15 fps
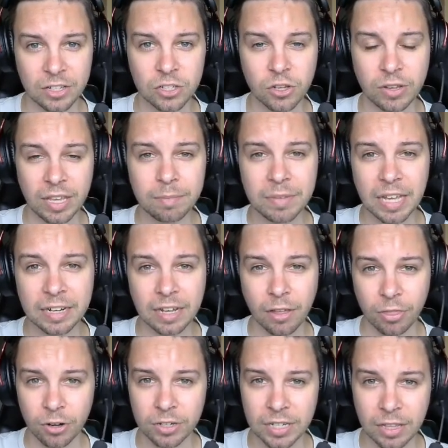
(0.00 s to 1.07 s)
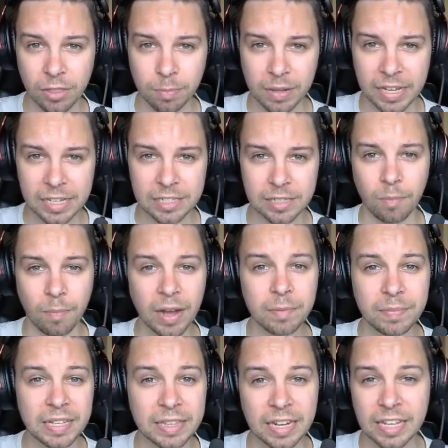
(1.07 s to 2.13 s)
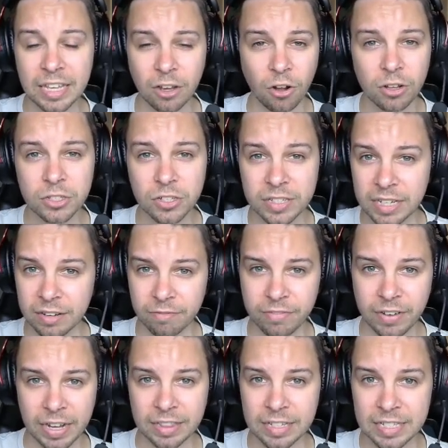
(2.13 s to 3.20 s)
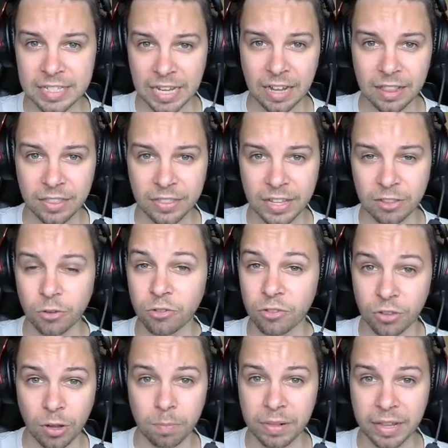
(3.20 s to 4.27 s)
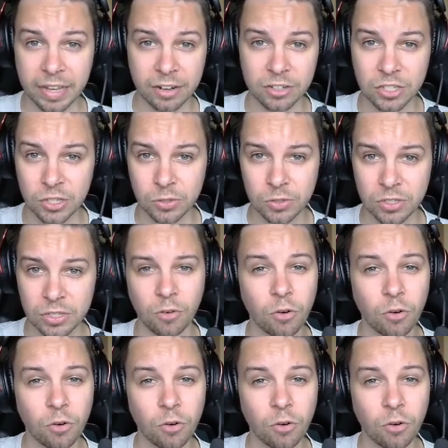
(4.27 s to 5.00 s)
so him getting a 13th place might mean that he also didn't find the style that those top players used,